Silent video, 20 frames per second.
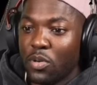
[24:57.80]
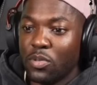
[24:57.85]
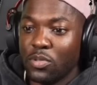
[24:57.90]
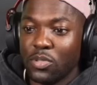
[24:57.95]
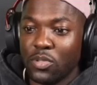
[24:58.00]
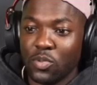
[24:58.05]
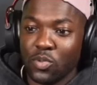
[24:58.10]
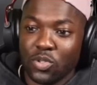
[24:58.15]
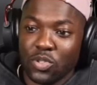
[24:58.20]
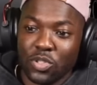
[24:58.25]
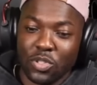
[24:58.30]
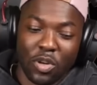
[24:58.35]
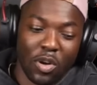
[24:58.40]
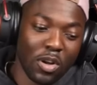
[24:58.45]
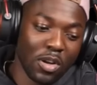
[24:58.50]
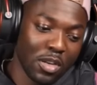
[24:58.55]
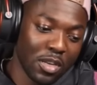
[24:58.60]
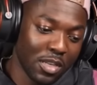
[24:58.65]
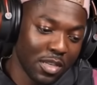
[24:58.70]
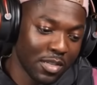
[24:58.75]
you
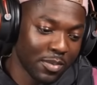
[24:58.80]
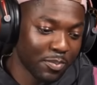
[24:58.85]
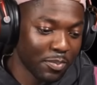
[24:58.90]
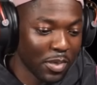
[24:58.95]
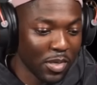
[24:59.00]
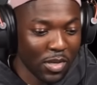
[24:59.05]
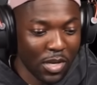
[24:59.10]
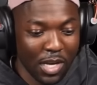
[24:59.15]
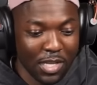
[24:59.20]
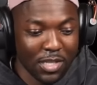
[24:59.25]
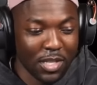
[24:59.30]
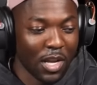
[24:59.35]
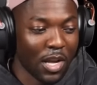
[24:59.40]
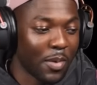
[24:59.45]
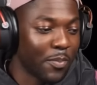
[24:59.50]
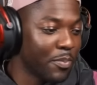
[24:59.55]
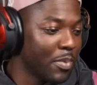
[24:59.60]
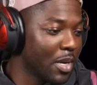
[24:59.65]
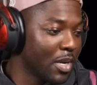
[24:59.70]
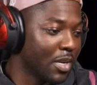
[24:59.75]
started it, bro. I
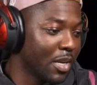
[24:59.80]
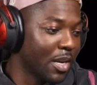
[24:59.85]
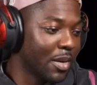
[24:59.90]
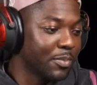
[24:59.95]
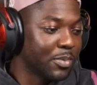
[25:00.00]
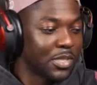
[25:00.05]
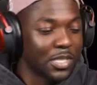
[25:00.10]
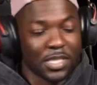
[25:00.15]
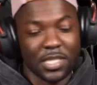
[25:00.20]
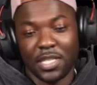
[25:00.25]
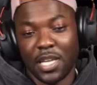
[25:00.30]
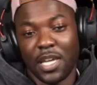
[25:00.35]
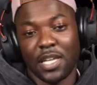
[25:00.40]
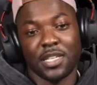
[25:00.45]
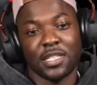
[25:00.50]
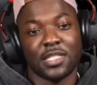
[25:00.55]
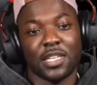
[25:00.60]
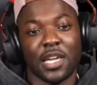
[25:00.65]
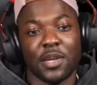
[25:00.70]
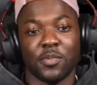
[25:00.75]
thought, bro, I'm just saying
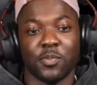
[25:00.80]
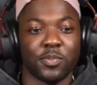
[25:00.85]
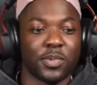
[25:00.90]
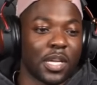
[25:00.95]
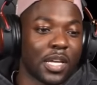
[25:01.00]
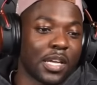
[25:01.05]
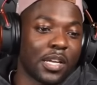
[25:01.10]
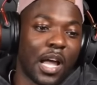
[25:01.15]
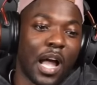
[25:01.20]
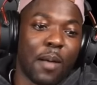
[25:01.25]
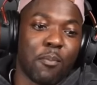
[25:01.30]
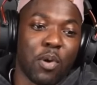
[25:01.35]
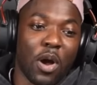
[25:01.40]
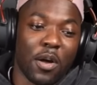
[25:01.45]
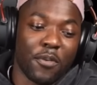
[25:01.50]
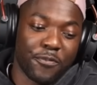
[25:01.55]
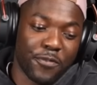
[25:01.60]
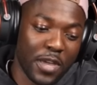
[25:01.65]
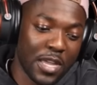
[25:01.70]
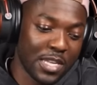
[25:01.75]
the same, nigga. I
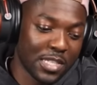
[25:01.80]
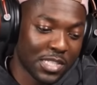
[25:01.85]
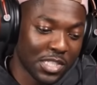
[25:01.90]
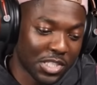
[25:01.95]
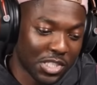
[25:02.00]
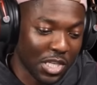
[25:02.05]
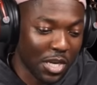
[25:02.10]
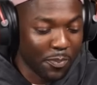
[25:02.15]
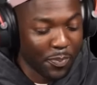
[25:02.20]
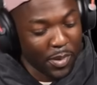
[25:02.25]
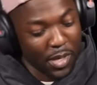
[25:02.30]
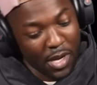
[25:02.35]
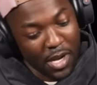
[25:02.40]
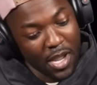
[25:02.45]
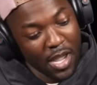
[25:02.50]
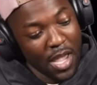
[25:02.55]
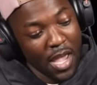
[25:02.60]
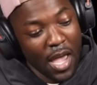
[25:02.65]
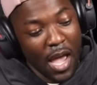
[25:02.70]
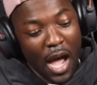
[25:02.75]
brought fantasy shit up here.
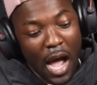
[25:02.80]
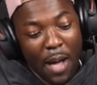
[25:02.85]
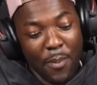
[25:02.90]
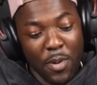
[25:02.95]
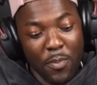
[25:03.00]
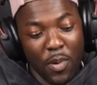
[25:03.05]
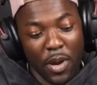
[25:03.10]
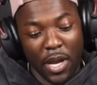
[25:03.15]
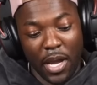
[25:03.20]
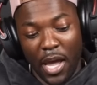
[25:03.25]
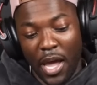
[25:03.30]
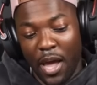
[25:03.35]
I be bringing